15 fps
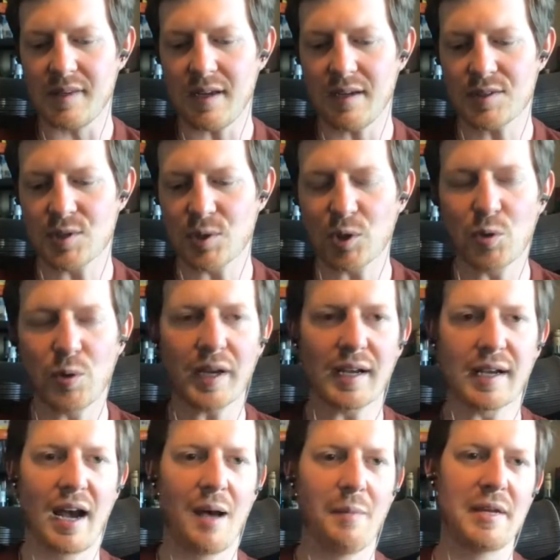So a quick
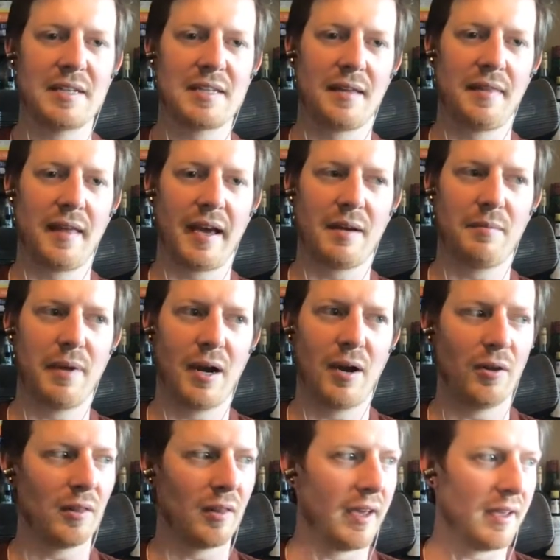comment on that
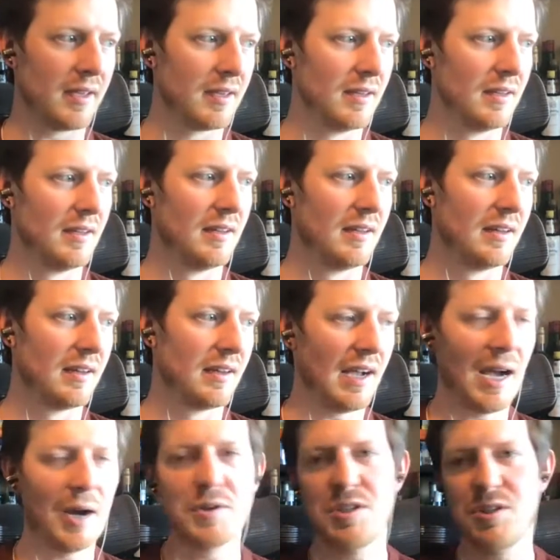about like,
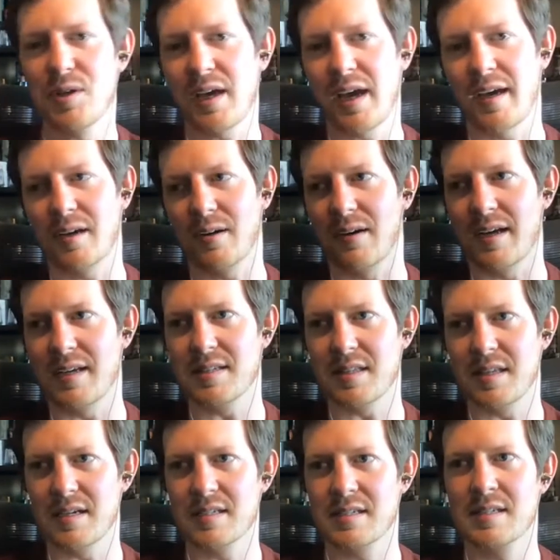how would you categorize
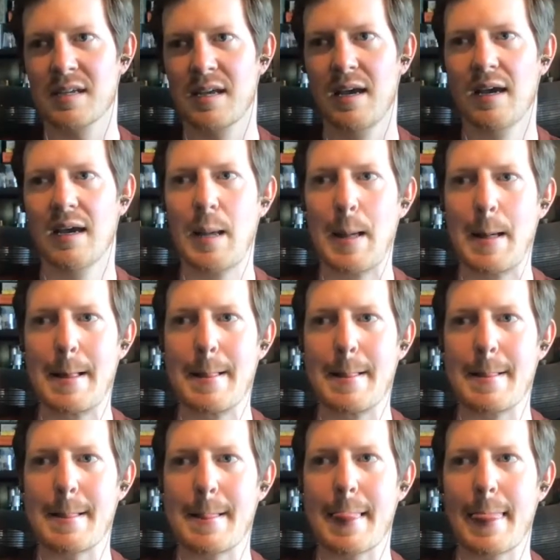this?
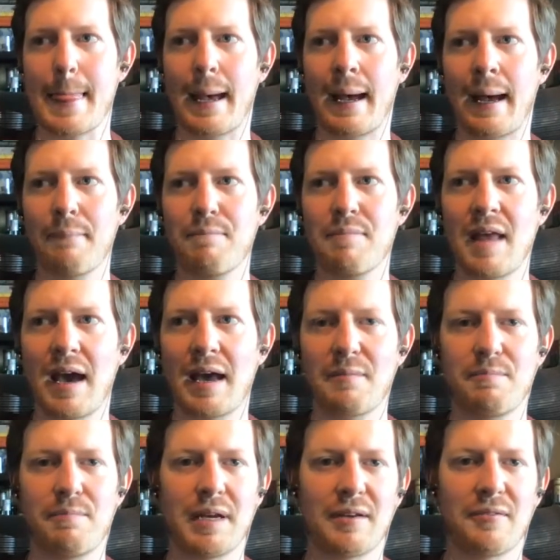I'm not a
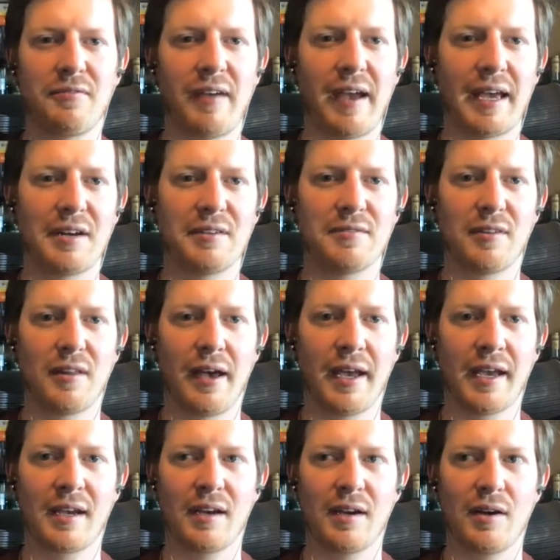big fan of
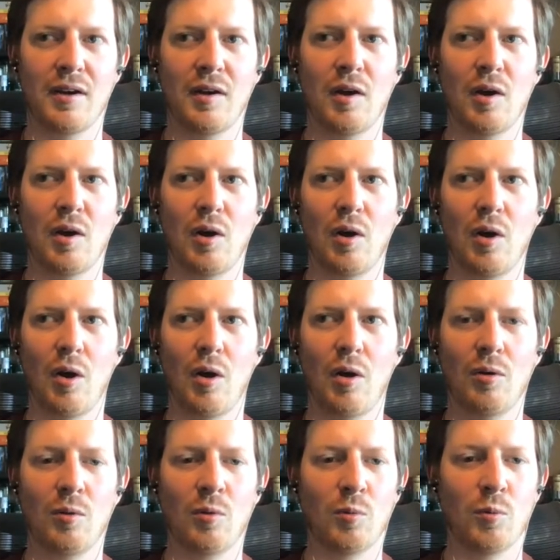like
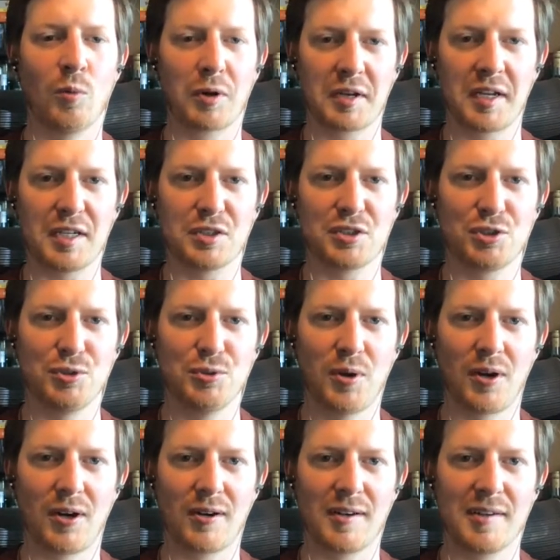working too
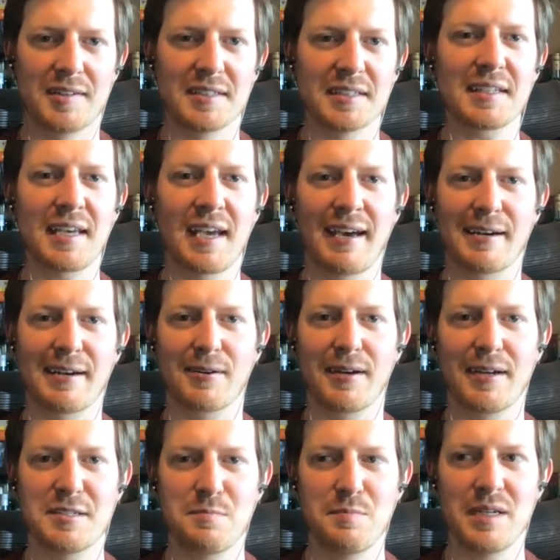hard to
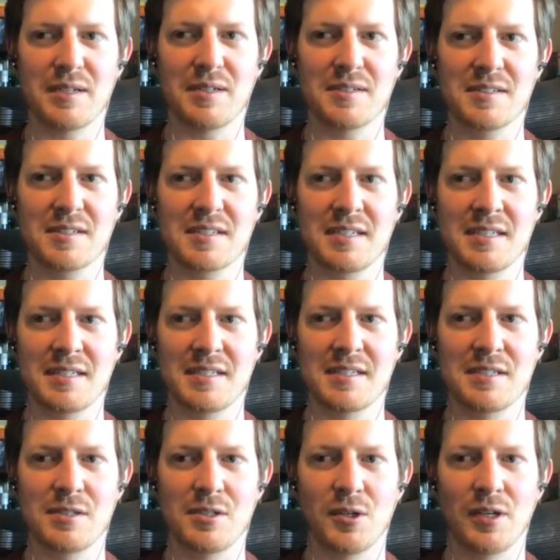categorize beers
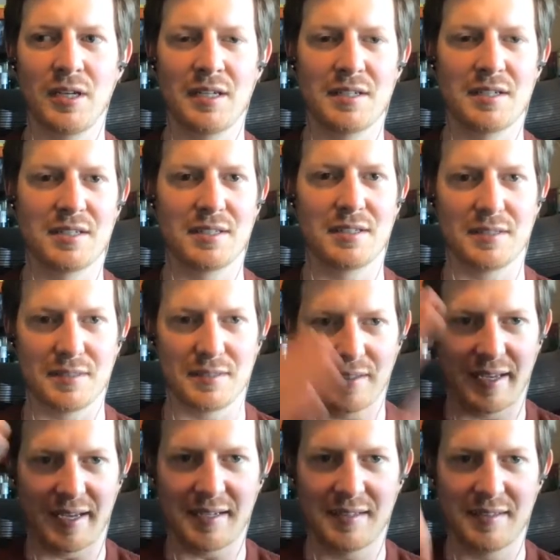into
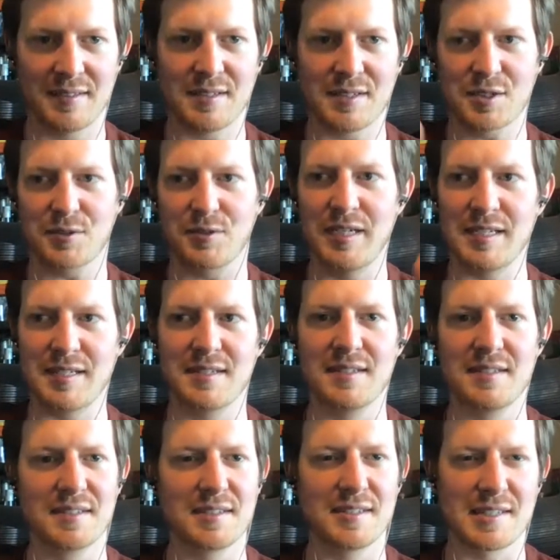like discrete
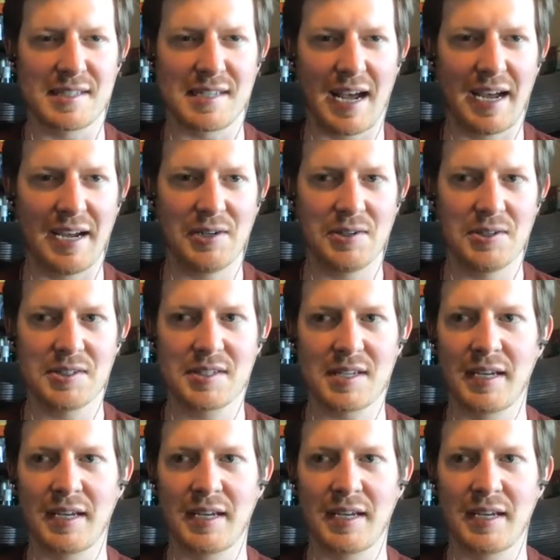styles.